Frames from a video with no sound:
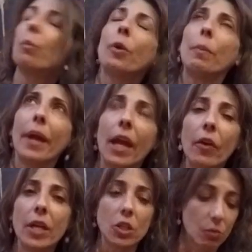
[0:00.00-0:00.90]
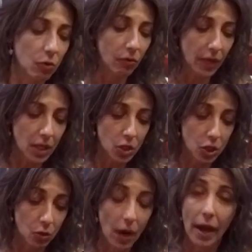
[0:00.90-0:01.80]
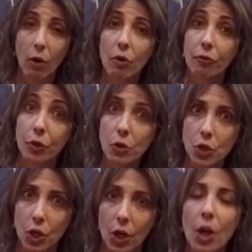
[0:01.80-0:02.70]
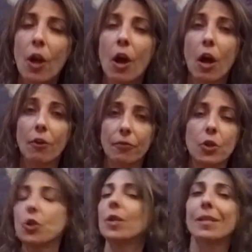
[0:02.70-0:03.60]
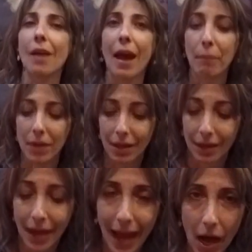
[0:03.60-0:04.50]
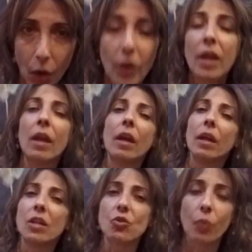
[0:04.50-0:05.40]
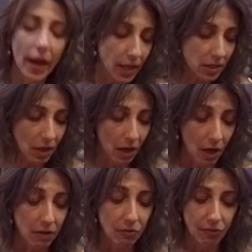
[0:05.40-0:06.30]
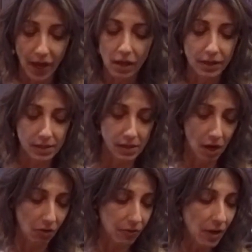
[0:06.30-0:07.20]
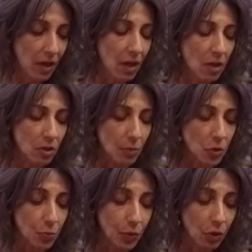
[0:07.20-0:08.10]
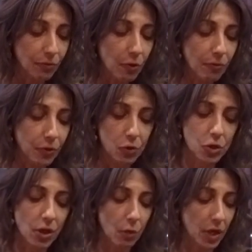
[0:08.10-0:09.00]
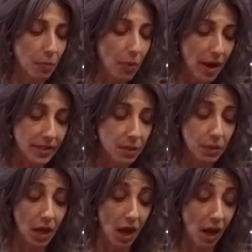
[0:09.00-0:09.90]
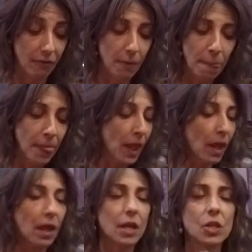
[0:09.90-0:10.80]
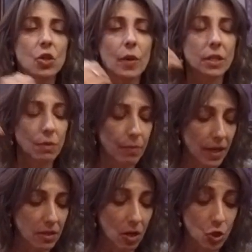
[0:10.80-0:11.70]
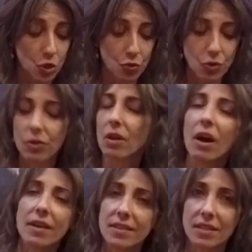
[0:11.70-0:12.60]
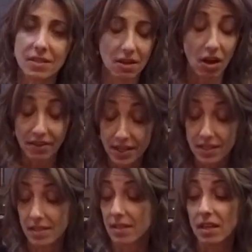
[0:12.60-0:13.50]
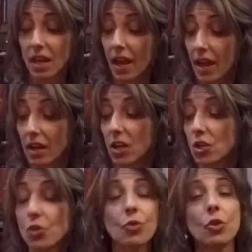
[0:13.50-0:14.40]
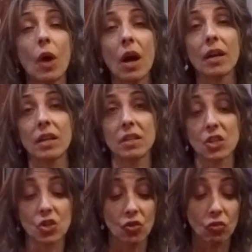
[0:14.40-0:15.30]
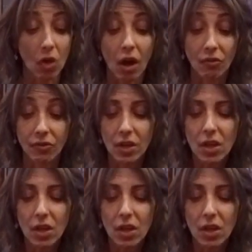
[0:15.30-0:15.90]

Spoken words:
preparing to move into our future. Our future is happening now. It is ready to unveil itself. The most beautiful future that we could possibly have is going to be based on truth, authenticity, and true unconditional love.